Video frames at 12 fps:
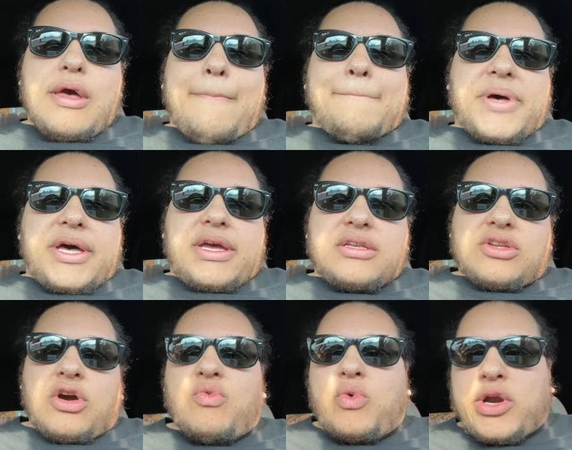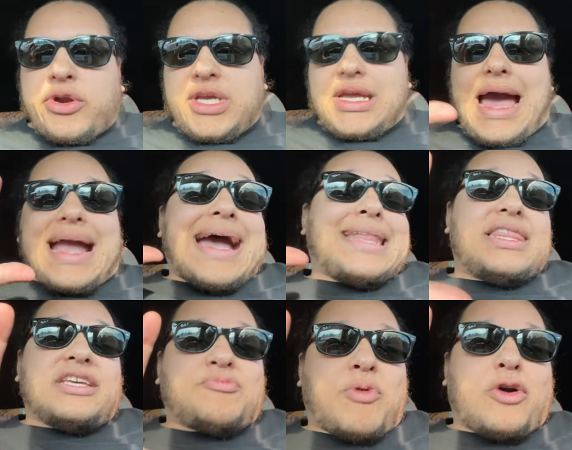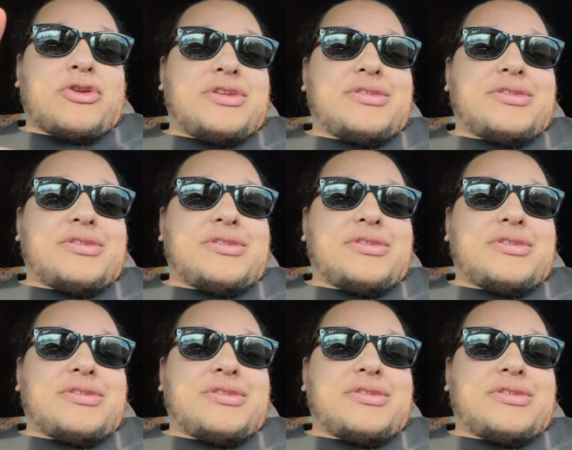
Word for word: but don't worry, I got this part under